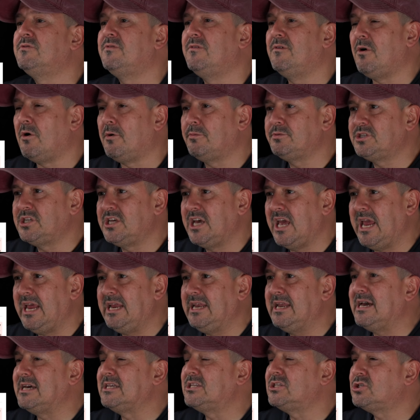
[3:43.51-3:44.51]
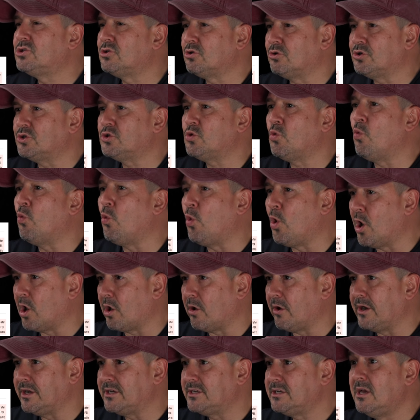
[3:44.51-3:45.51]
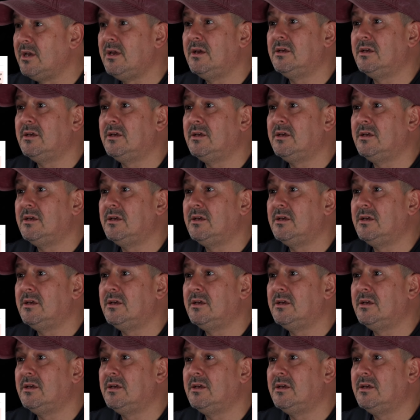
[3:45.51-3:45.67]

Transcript: obtained a search warrant.